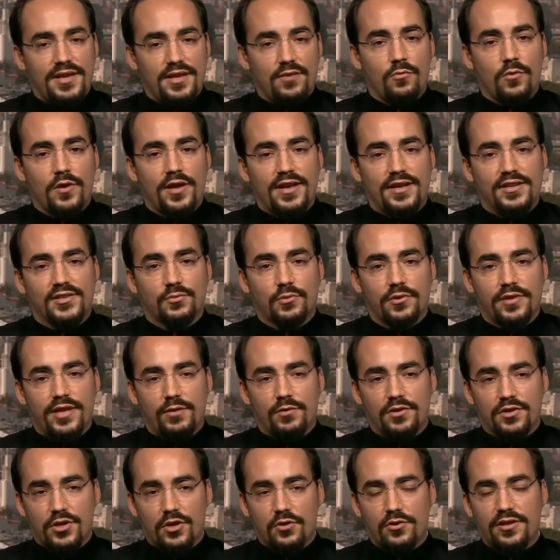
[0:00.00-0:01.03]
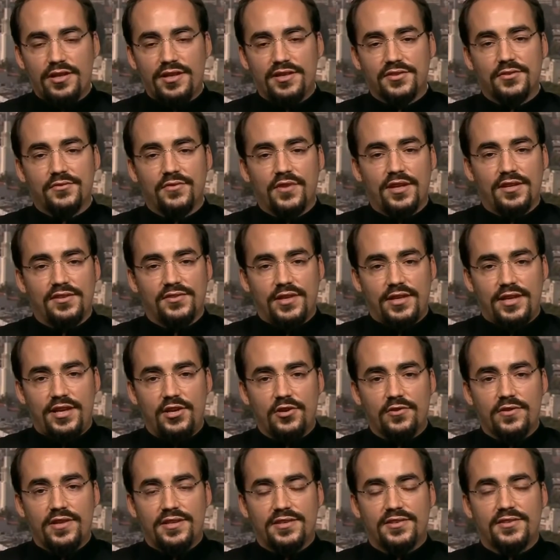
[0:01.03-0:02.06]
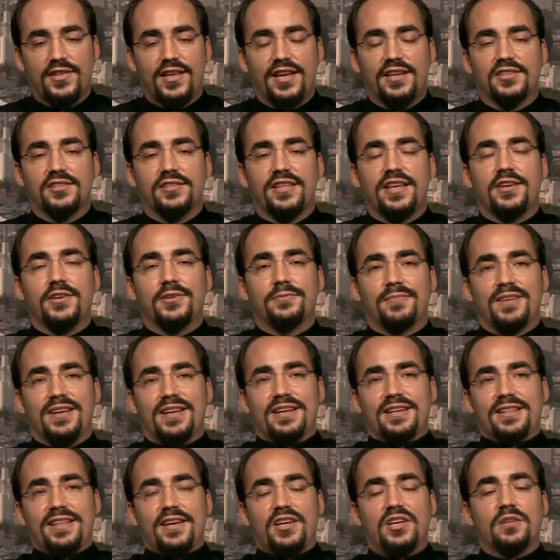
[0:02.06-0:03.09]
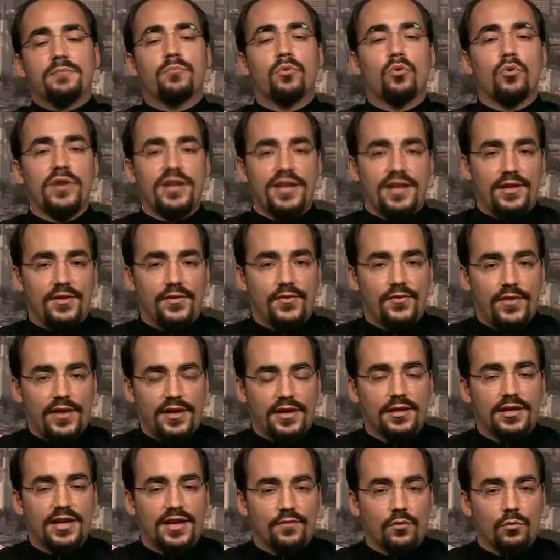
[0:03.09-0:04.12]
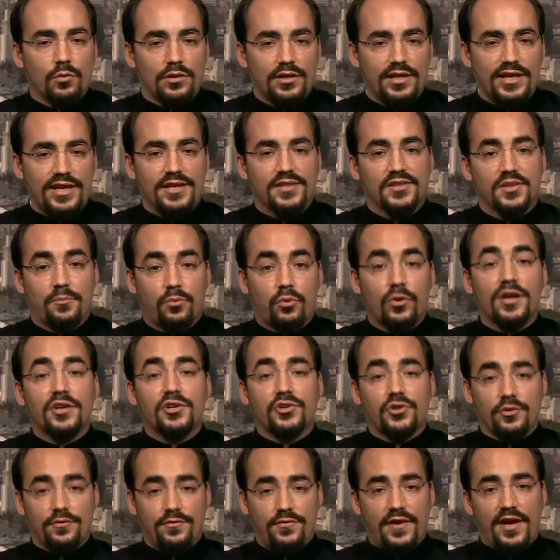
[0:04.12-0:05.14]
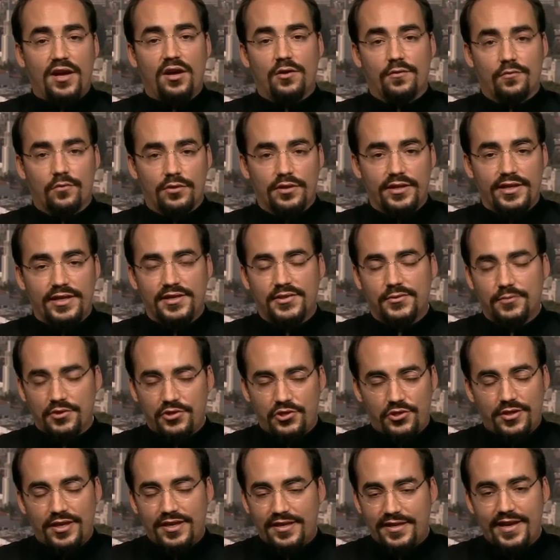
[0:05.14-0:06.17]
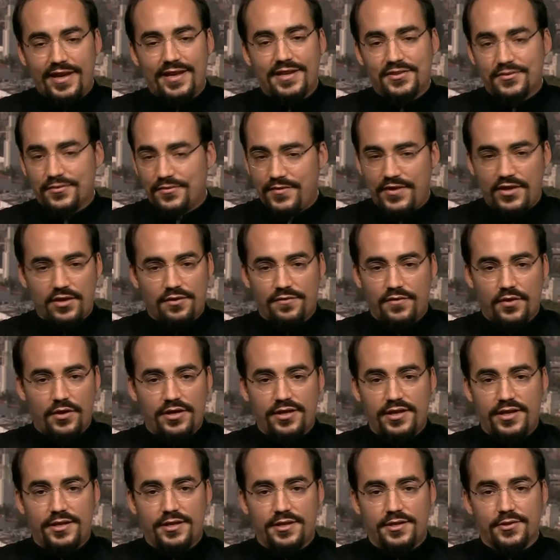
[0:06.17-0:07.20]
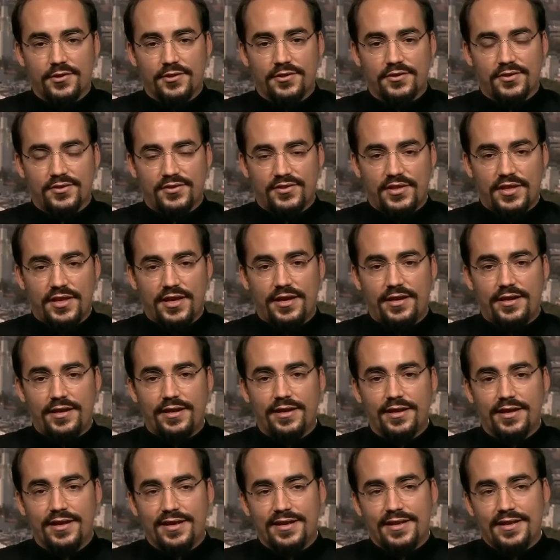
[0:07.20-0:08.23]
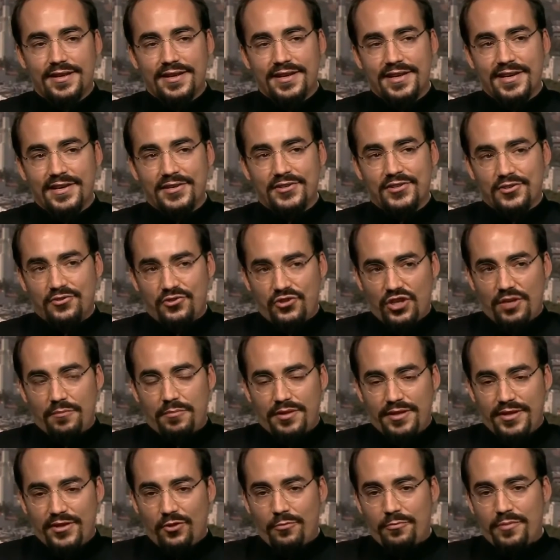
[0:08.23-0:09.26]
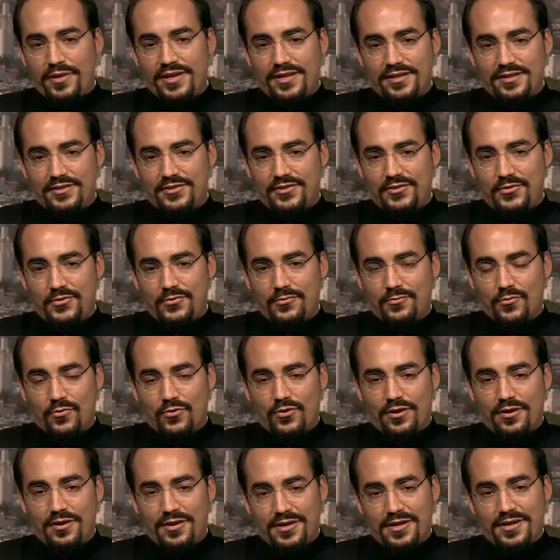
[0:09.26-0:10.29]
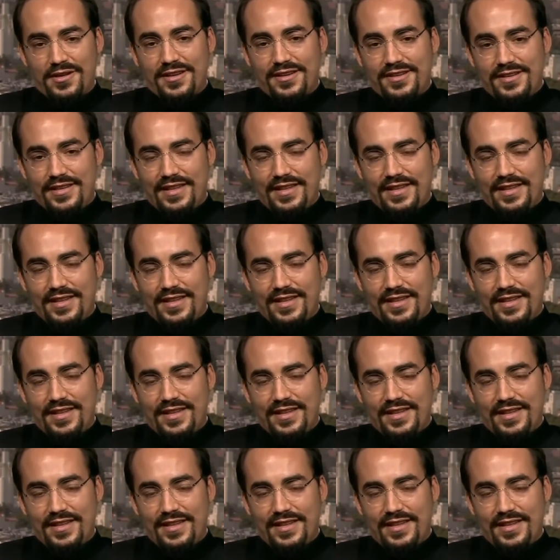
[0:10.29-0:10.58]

in many ways where they would go to these events, they'd hear these things, and they could, they could breathe. They could have a release, a pressure valve release, which, again, is very, very needed in our society. Uh, to jump a little bit into more